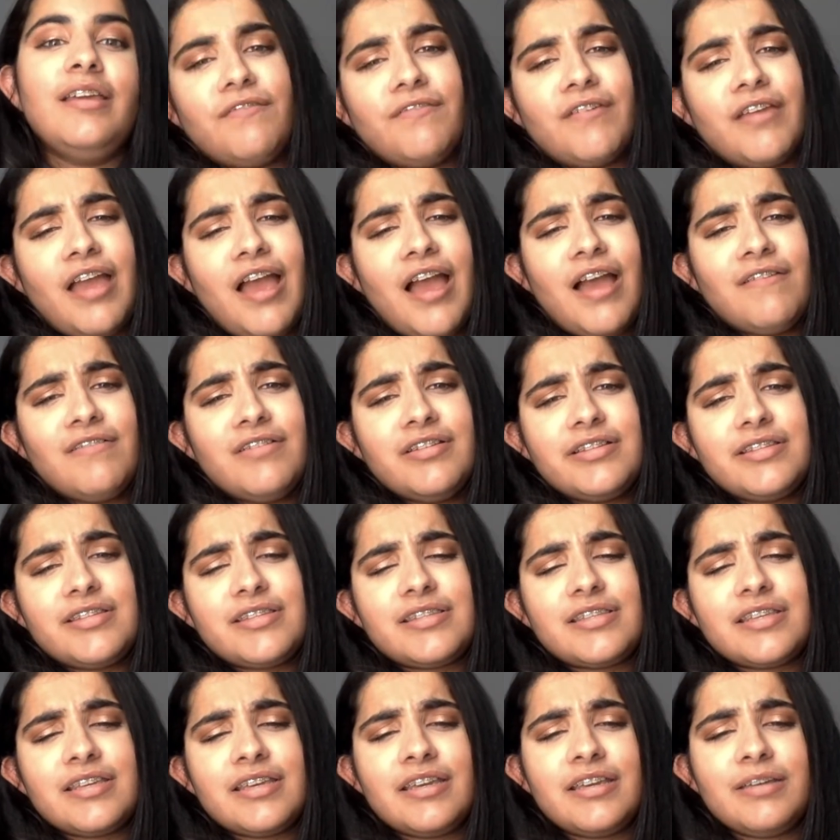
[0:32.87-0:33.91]
If you haven't
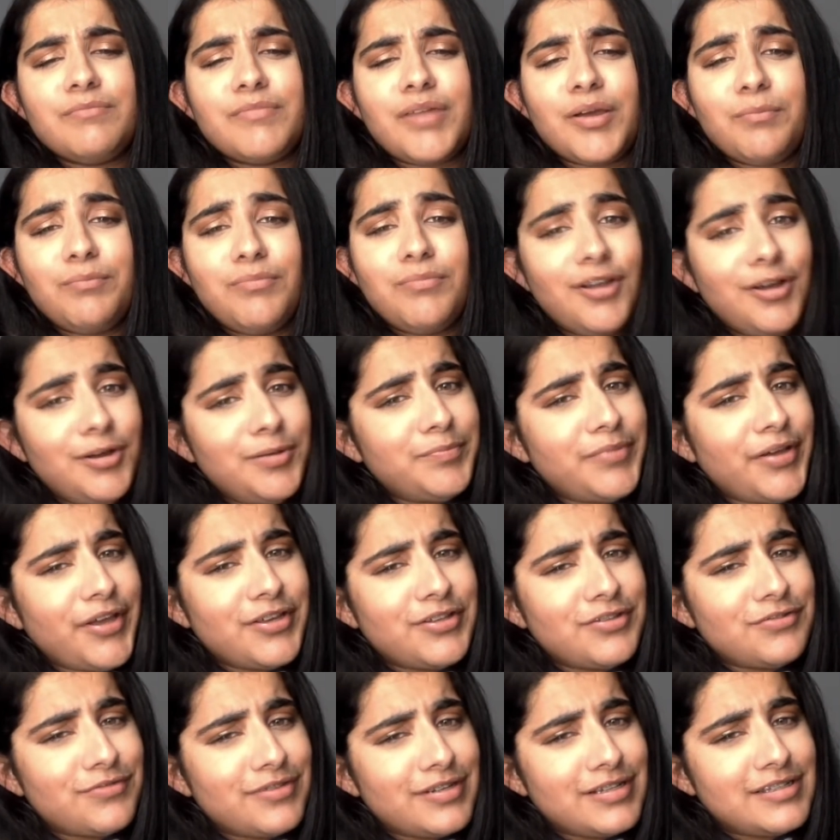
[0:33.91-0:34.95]
seen my blog
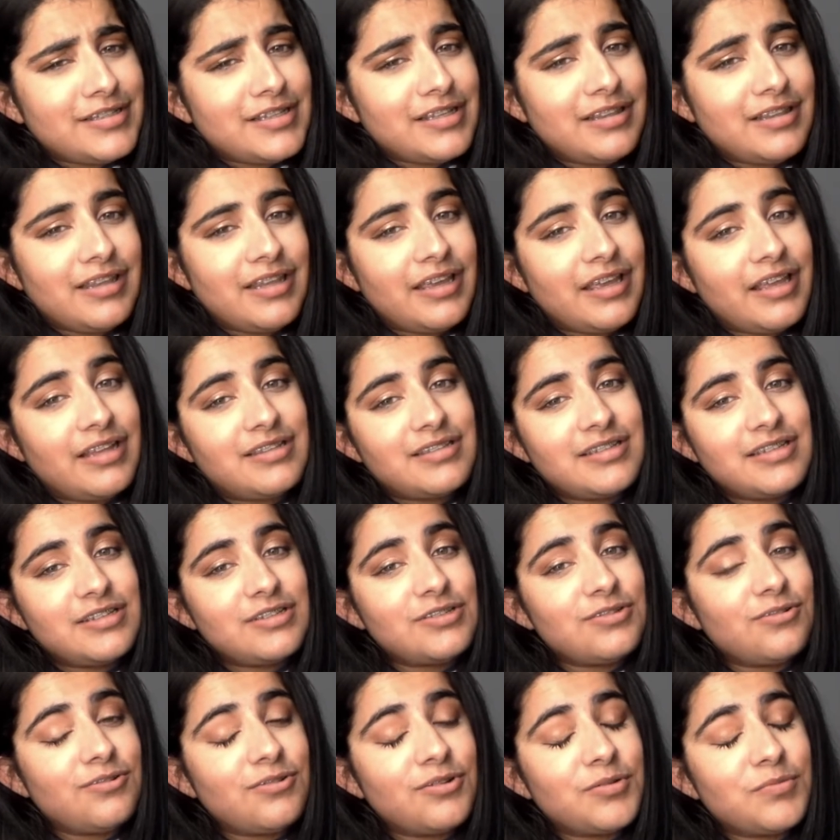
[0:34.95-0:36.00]
post recently, I did
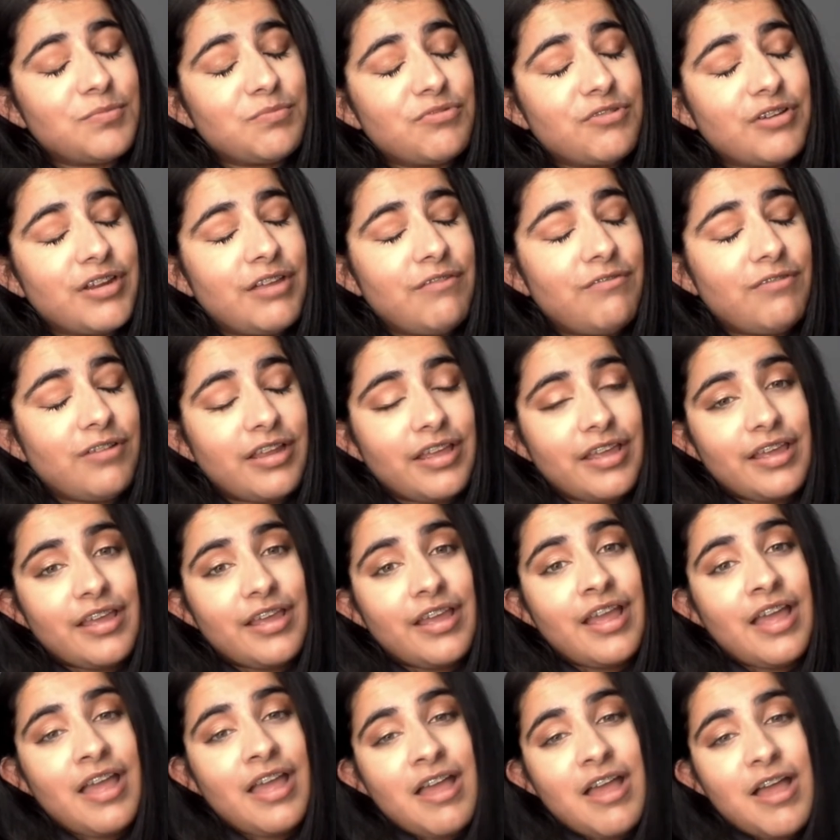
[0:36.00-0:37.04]
talk briefly
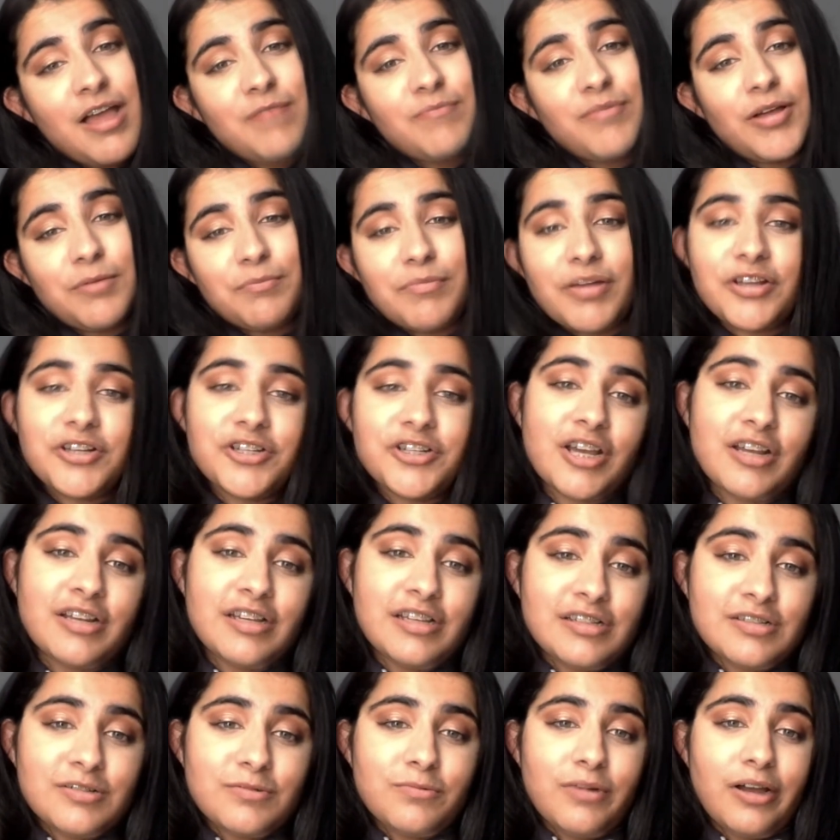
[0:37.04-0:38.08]
about my journey
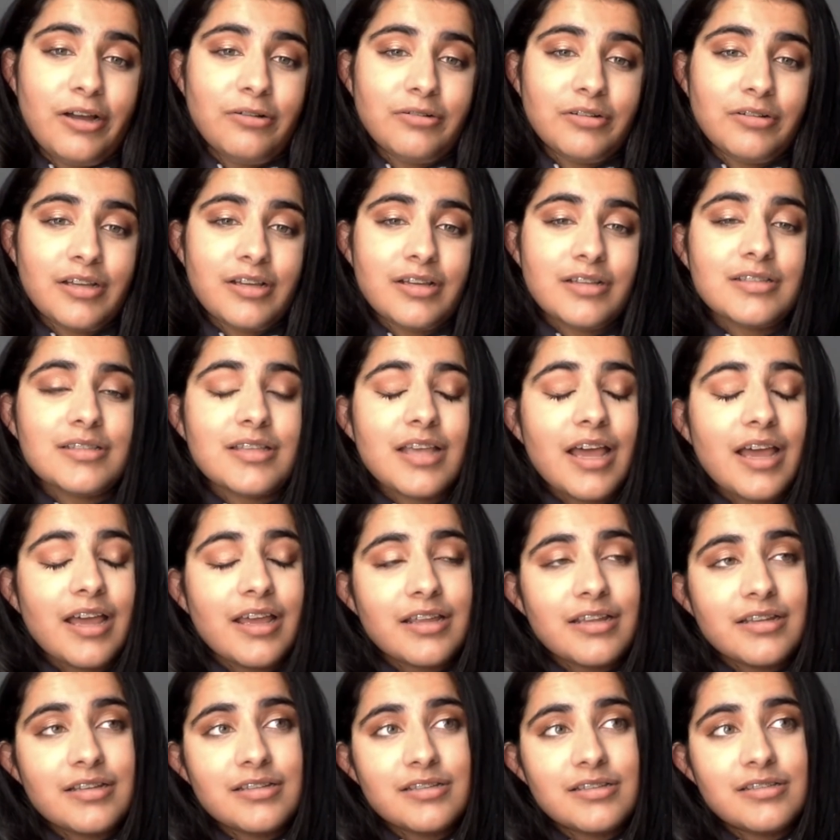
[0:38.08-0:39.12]
to wellness
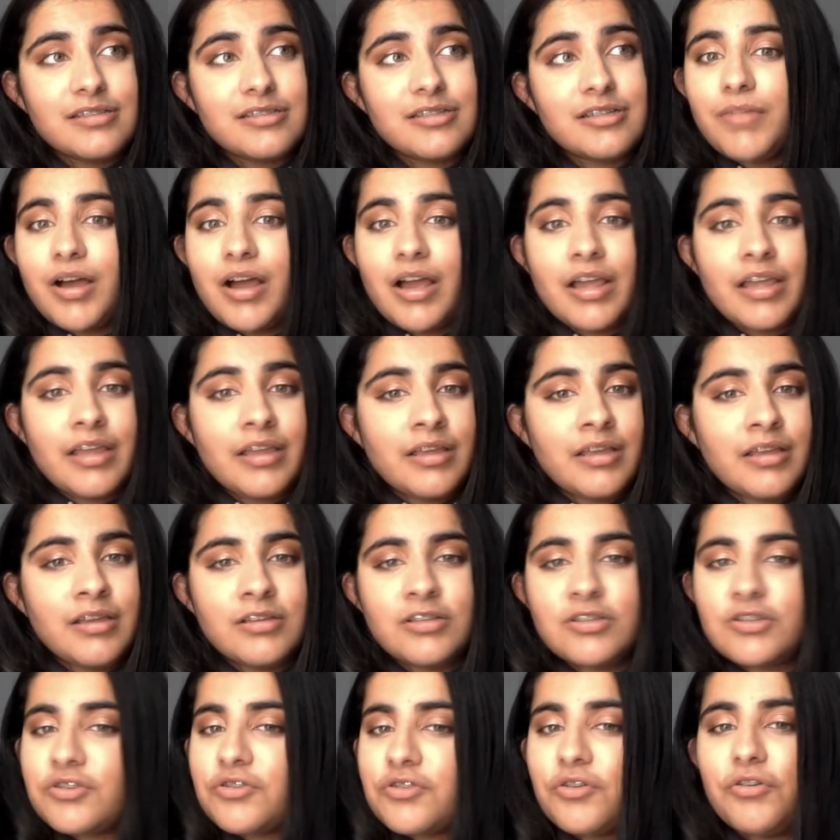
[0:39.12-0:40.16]
and my
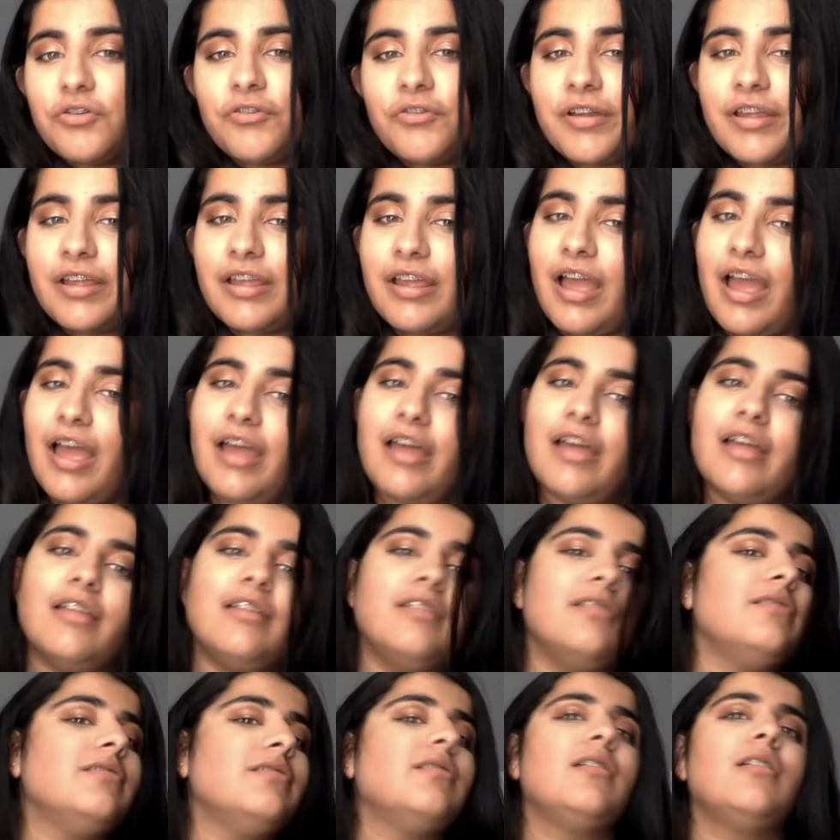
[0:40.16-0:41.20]
story,
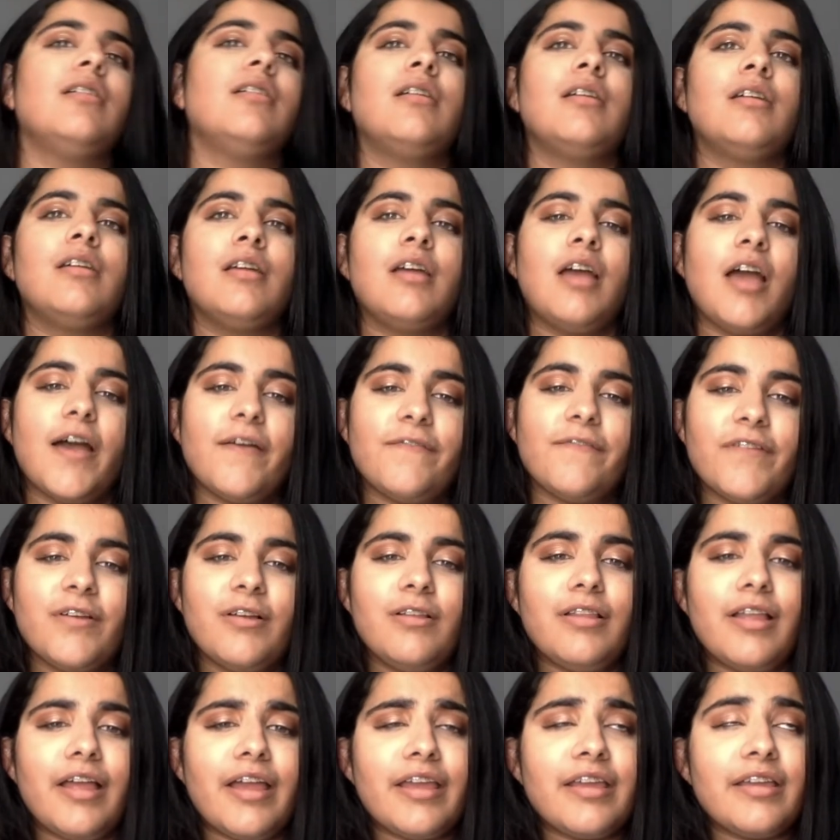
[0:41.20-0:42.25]
and I feel
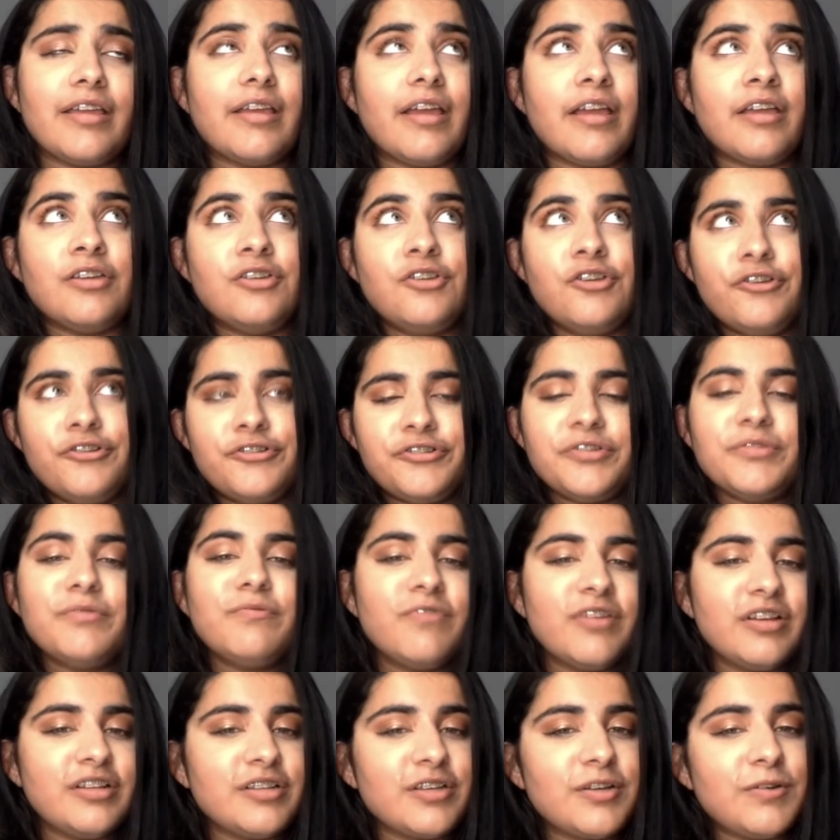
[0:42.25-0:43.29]
like a YouTube
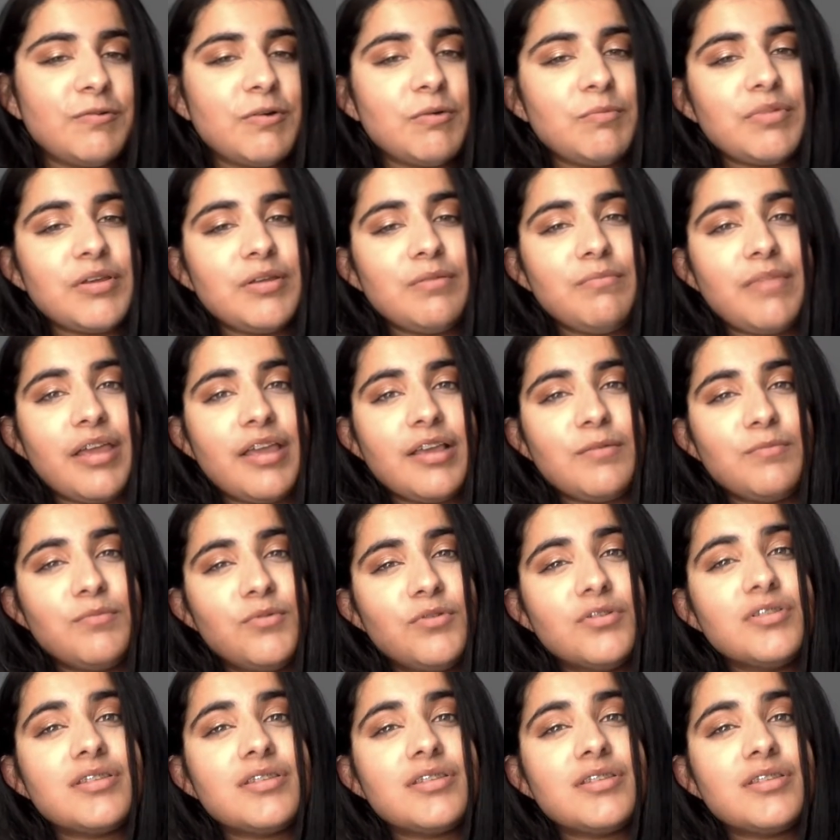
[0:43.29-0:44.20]
video will be make more